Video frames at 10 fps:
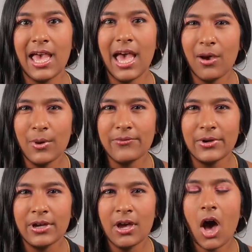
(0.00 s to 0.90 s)

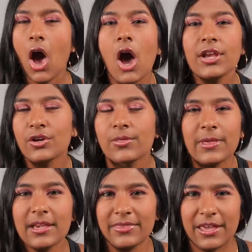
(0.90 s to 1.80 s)
However, I don't
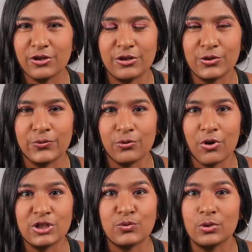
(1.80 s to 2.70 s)
think that Nigel
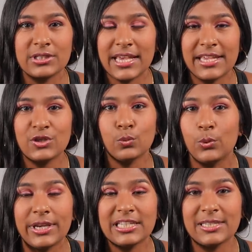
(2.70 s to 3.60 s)
Farage was there to
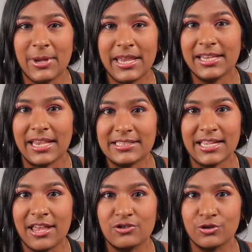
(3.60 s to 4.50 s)
win a debate against
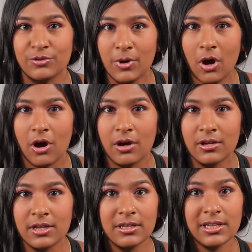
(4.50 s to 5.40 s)
Andrew Marr.
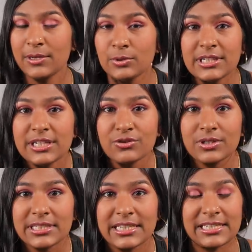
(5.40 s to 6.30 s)
He wasn't
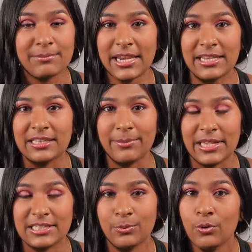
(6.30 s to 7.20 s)
interested in making the
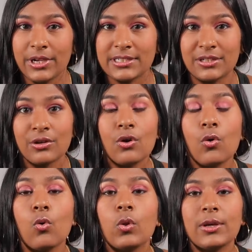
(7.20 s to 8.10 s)
best points.
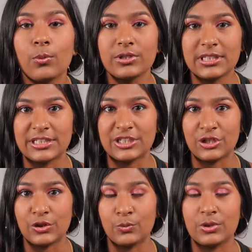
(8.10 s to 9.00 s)
All he wanted to
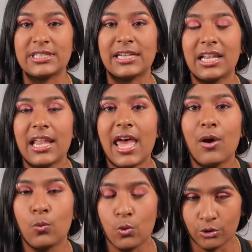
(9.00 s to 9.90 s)
do was declare
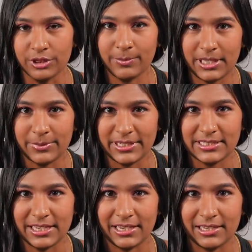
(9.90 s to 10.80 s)
war on the B B
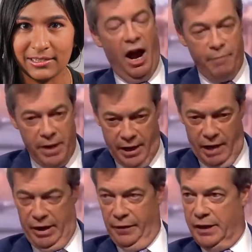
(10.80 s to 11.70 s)
C. I've been
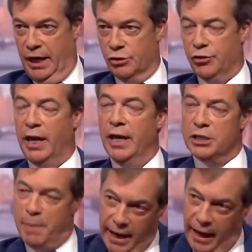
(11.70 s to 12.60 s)
going around the country,
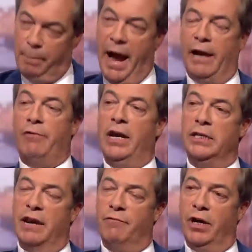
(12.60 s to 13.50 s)
speaking at pack
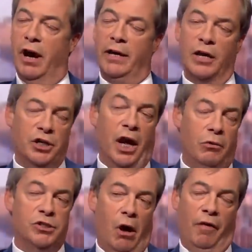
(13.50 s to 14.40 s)
rallies every night, and do
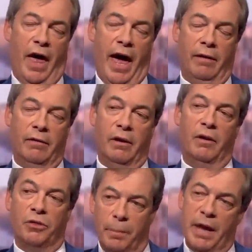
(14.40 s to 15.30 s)
you know who's not there?
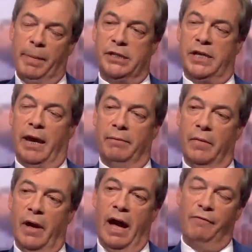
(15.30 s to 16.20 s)
The B B C.
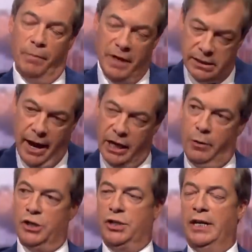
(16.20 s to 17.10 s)
And from this
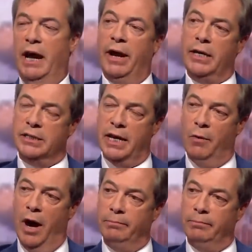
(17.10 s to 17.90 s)
line of questioning now, I can see